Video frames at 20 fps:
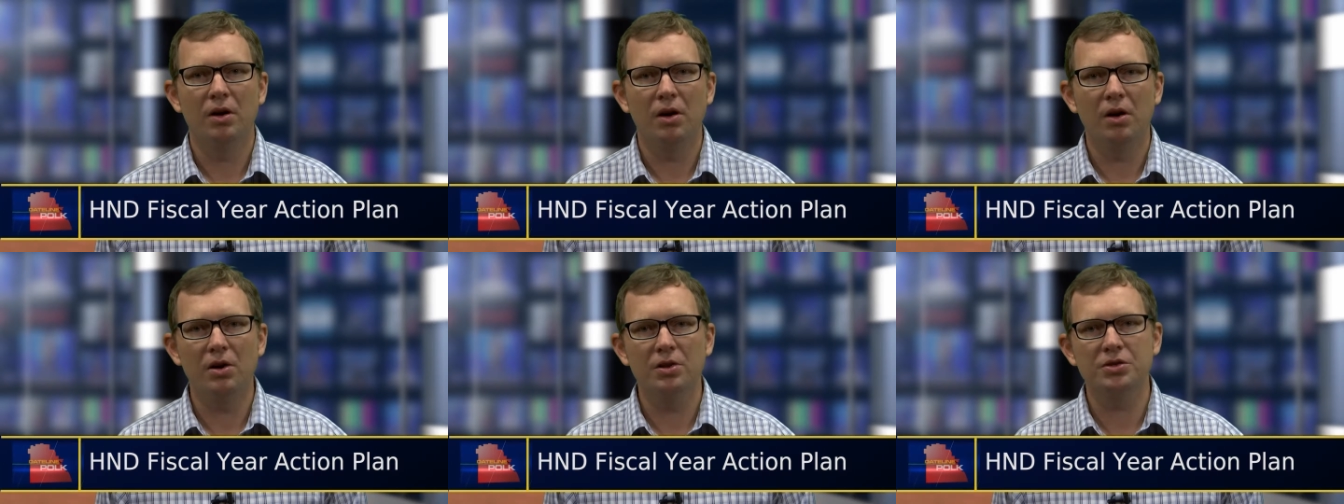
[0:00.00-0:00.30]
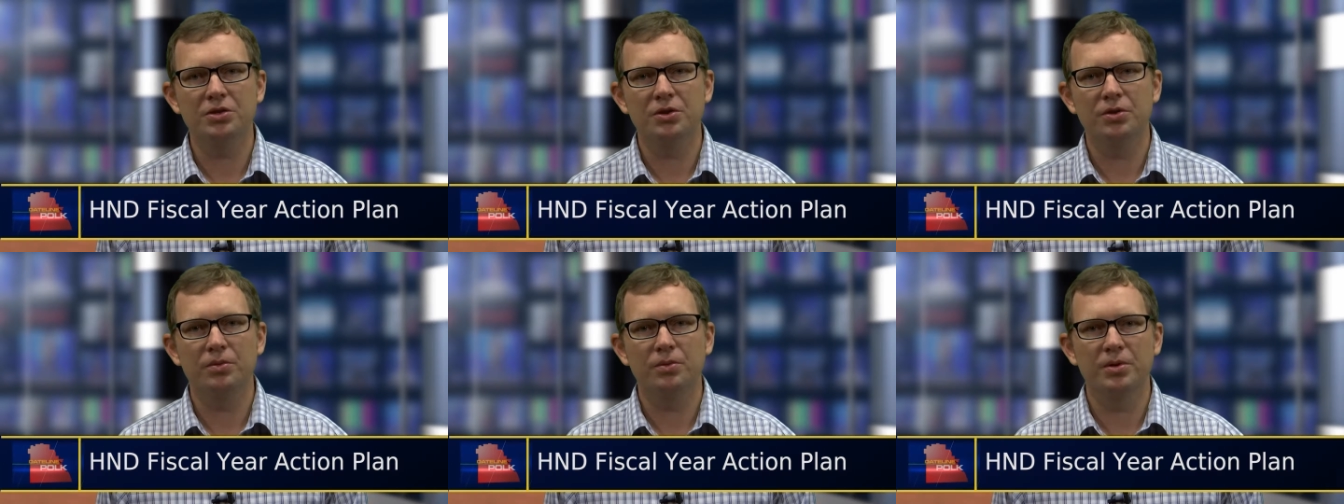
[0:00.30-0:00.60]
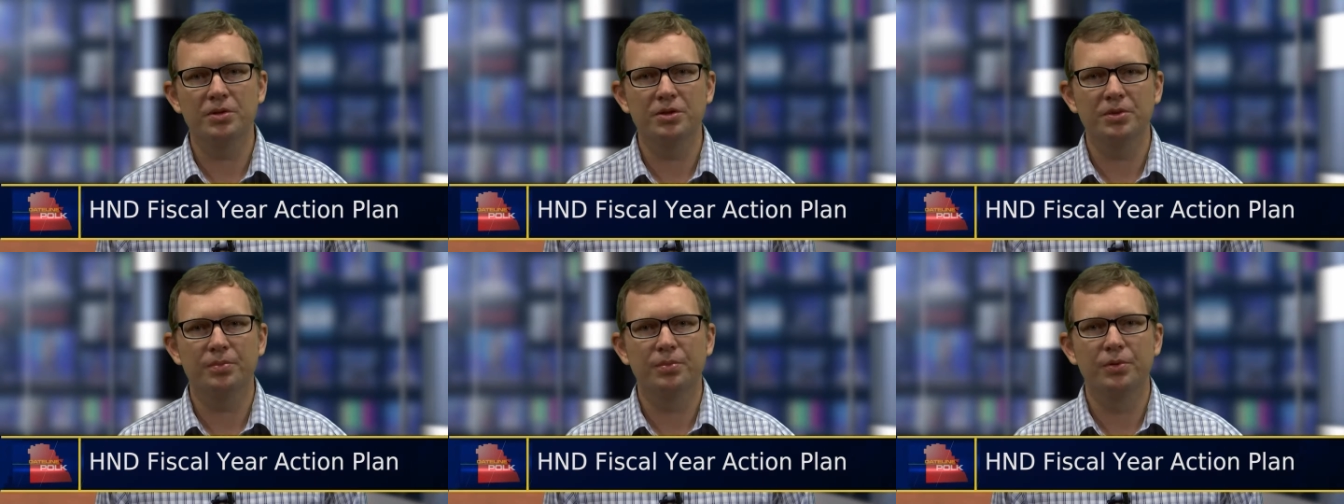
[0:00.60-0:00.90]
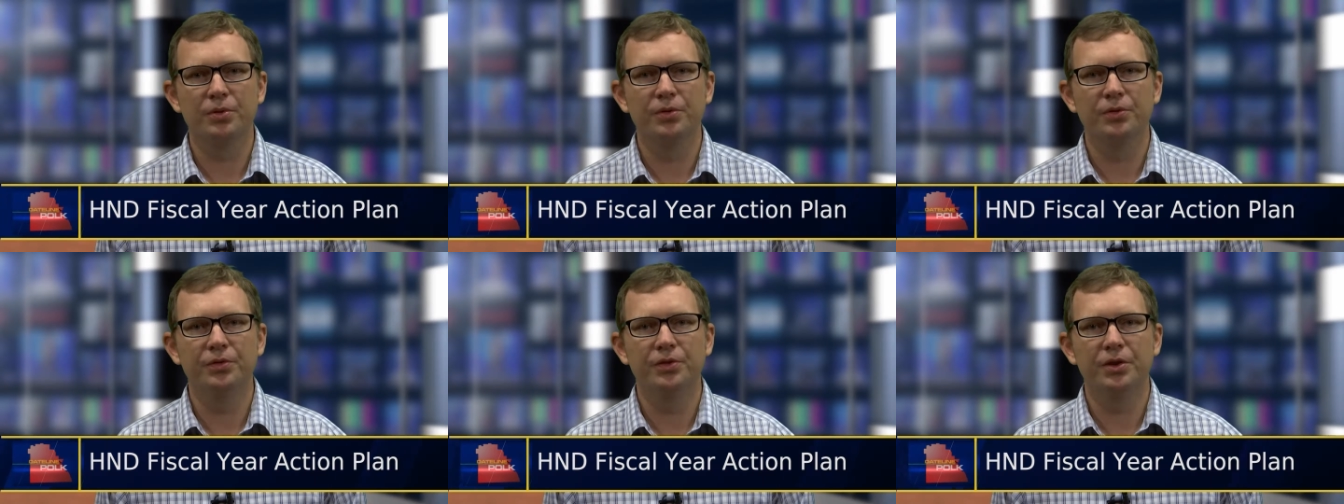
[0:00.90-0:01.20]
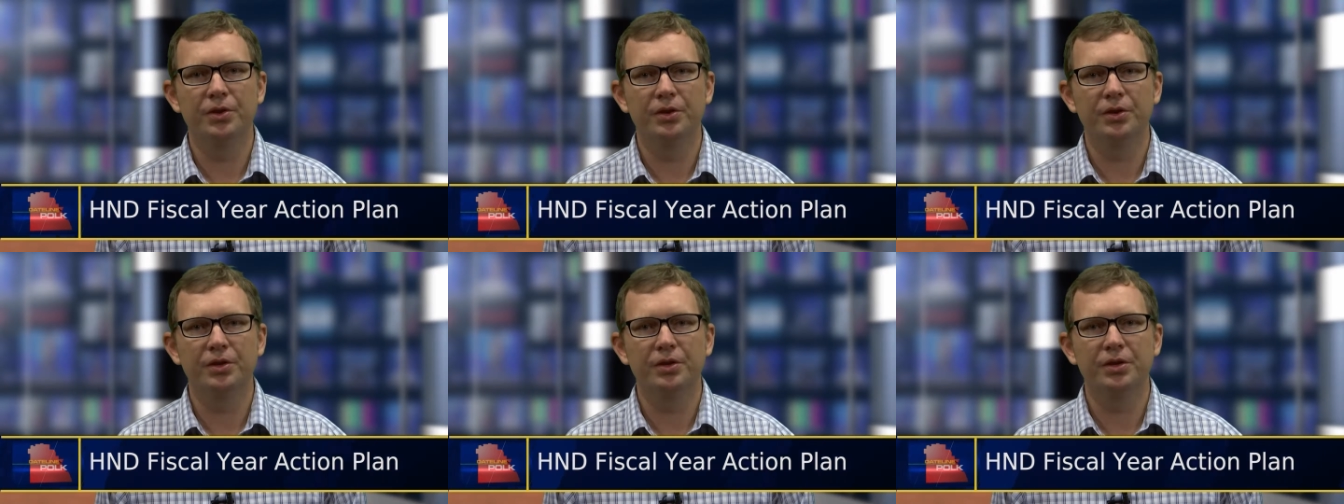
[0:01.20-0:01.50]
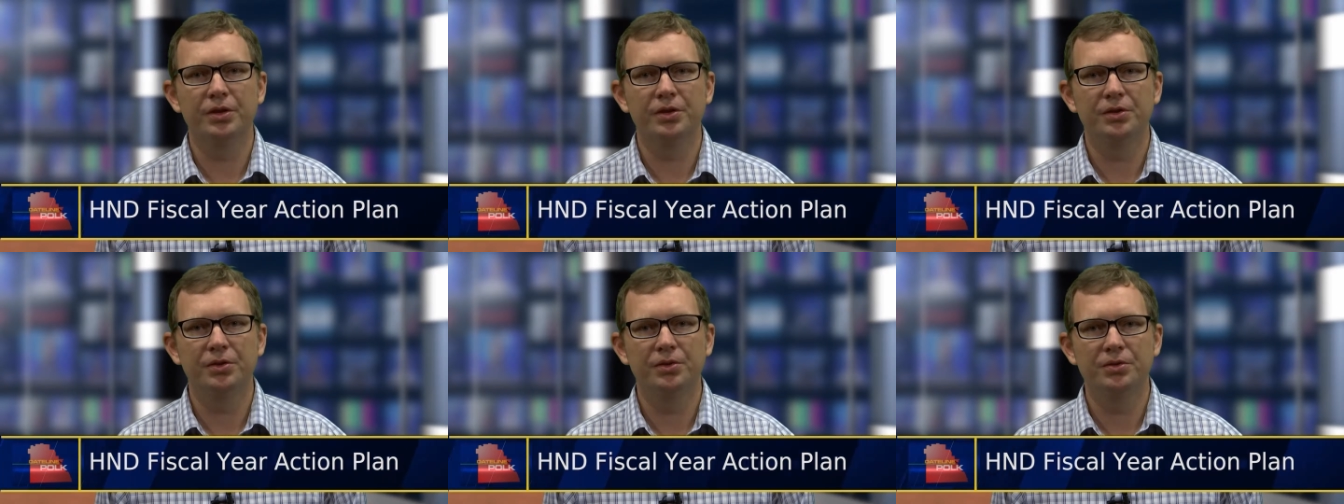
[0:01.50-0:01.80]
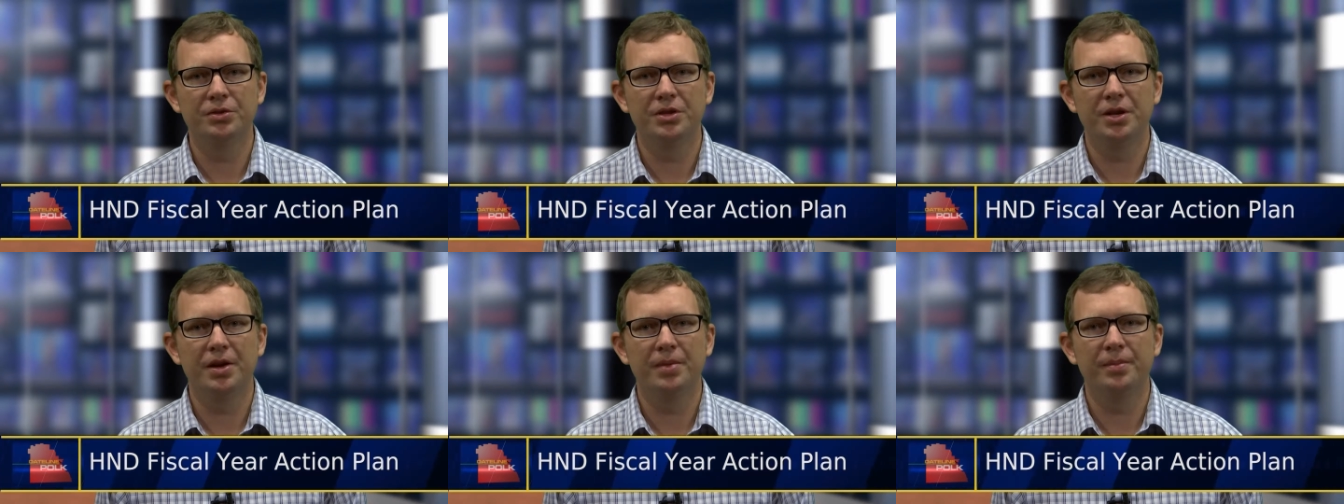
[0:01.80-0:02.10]
also was approved during the
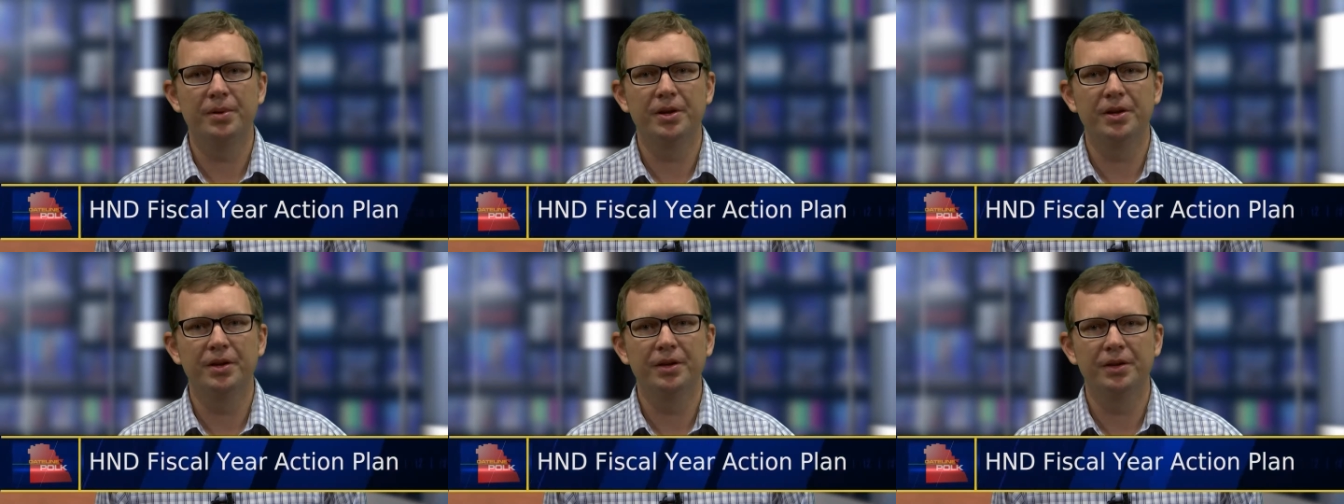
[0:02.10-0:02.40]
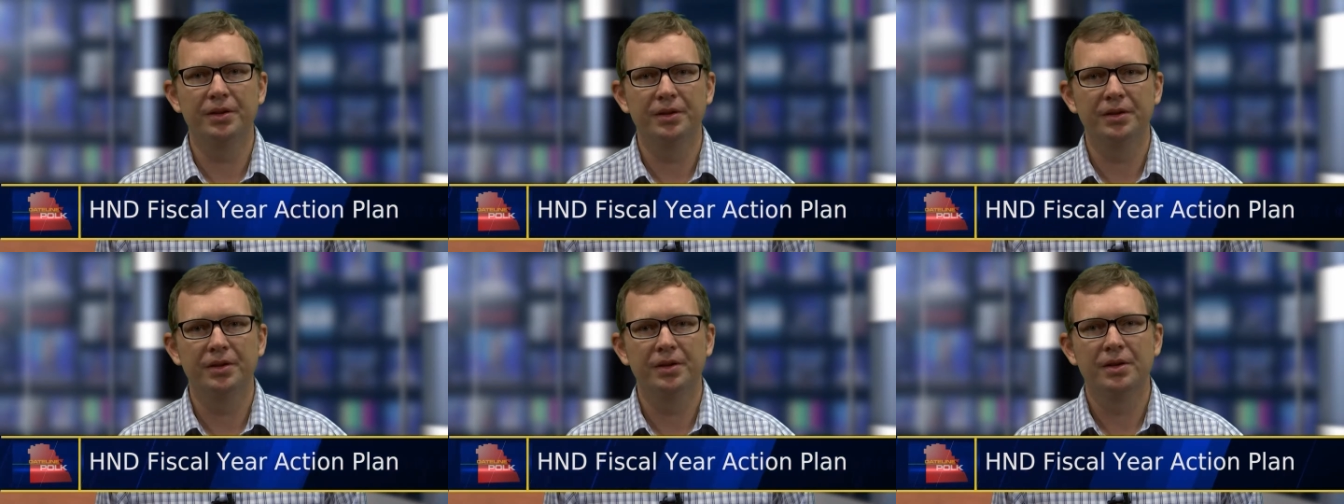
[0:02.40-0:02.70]
Tuesday meeting.